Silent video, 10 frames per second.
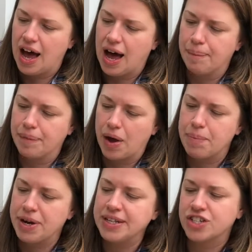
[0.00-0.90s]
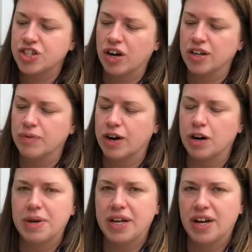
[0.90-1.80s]
I'm putting the scarlet runner
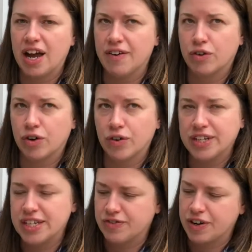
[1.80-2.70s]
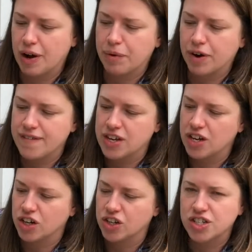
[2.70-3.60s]
bean in. I have grown these for a number of
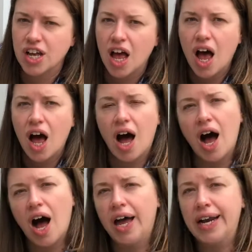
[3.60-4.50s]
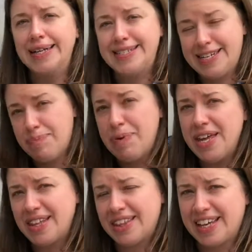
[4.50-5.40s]
years on a
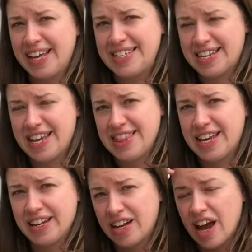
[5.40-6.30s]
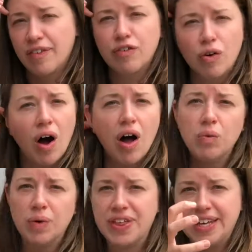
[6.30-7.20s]
teepee that the kids can then kind of crawl
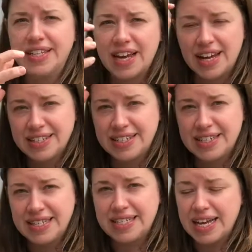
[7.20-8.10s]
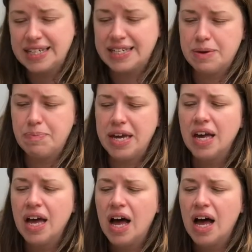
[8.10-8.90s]
with inside the teepee.